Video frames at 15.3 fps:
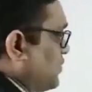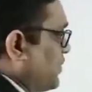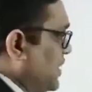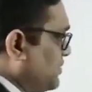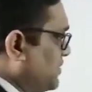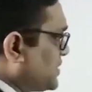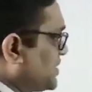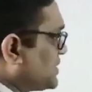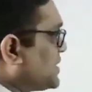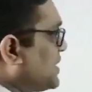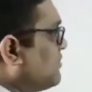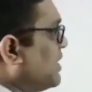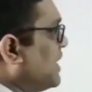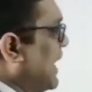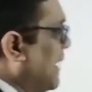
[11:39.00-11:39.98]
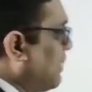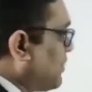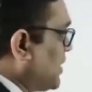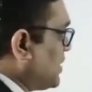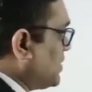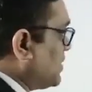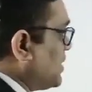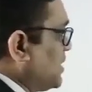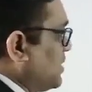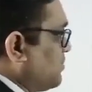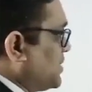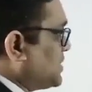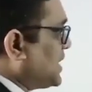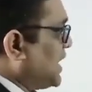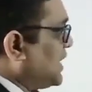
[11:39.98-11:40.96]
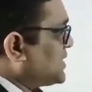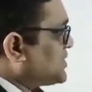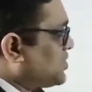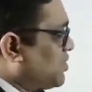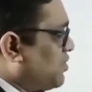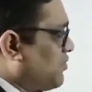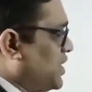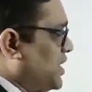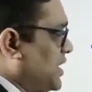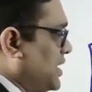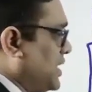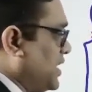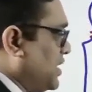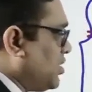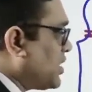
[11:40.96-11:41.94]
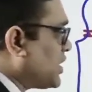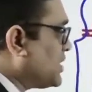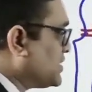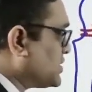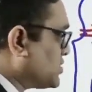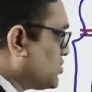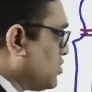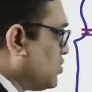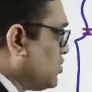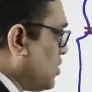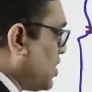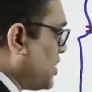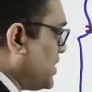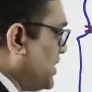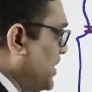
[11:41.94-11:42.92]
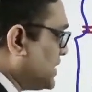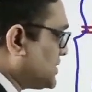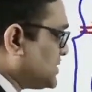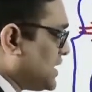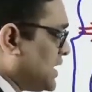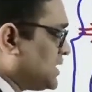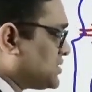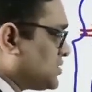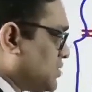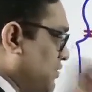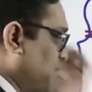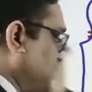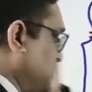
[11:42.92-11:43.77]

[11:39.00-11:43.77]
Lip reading: whenever this will happen, methylation of DNA or histone or deacetylation of